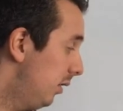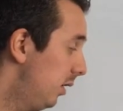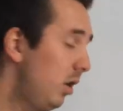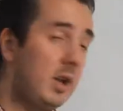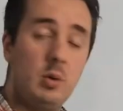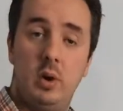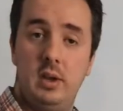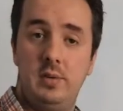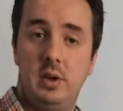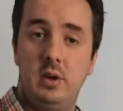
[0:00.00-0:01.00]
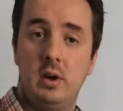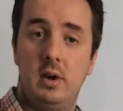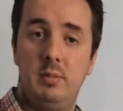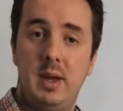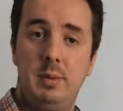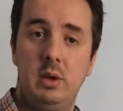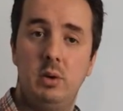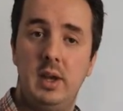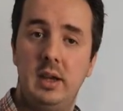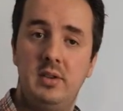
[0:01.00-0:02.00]
And likewise for you guys,
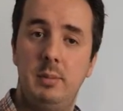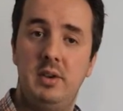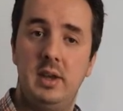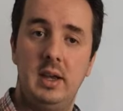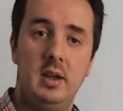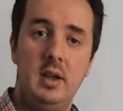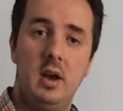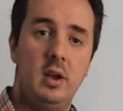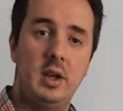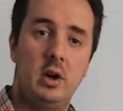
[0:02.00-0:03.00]
maybe you're exhibiting